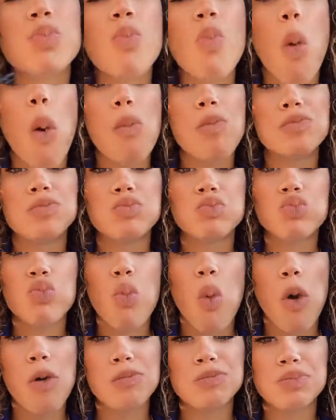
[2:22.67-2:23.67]

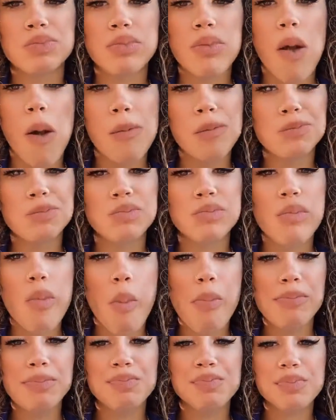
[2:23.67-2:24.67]

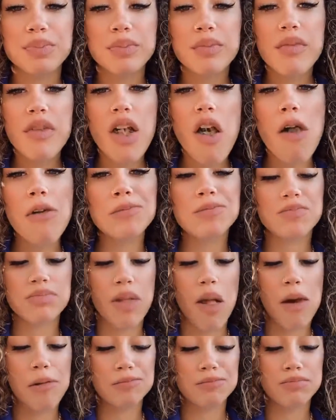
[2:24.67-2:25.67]

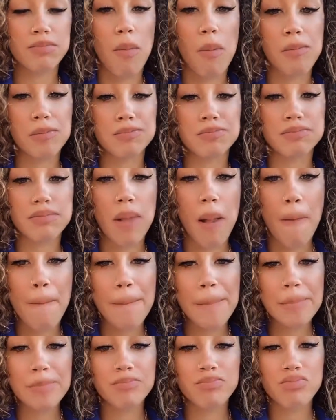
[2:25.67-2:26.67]

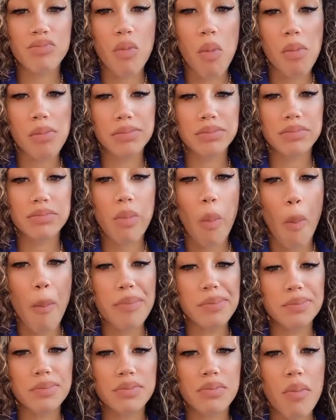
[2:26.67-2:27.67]

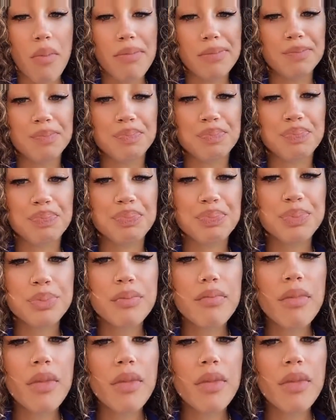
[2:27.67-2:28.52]
Nobody speaks.